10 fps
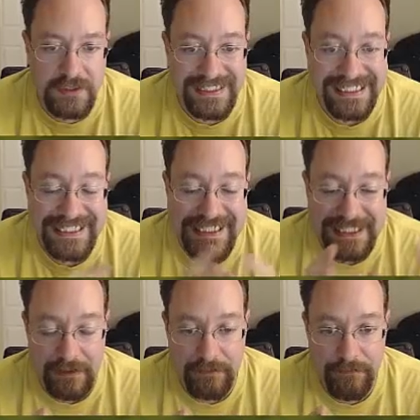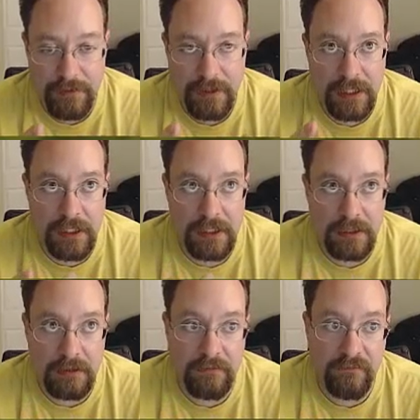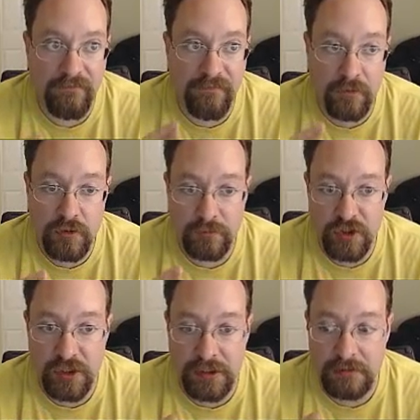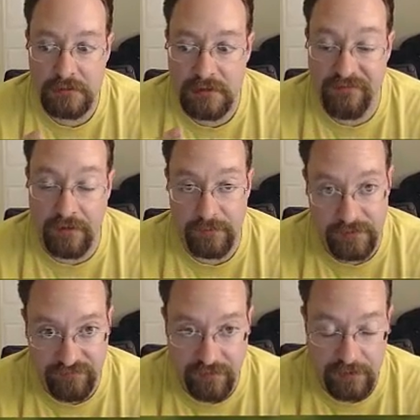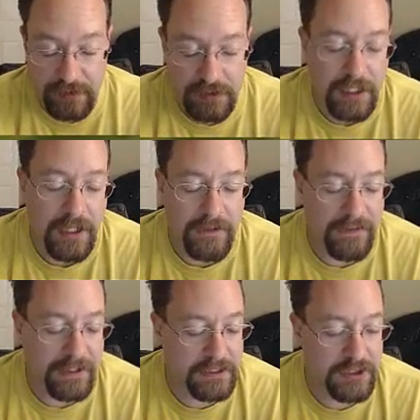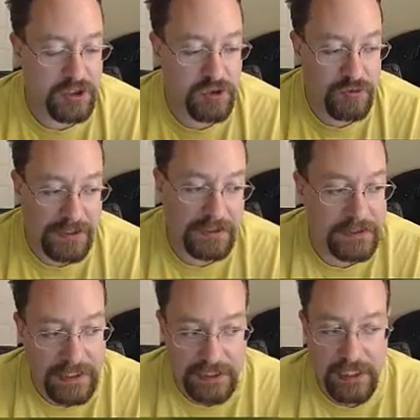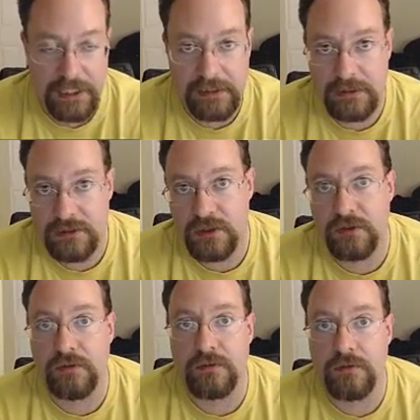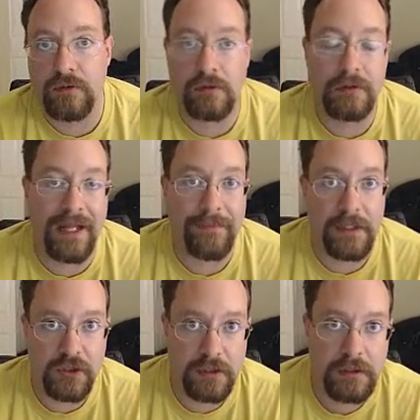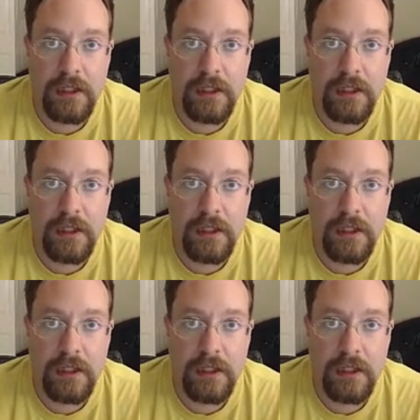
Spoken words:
getting set up a virtual machine development environment that is strictly dedicated to Google App Engine.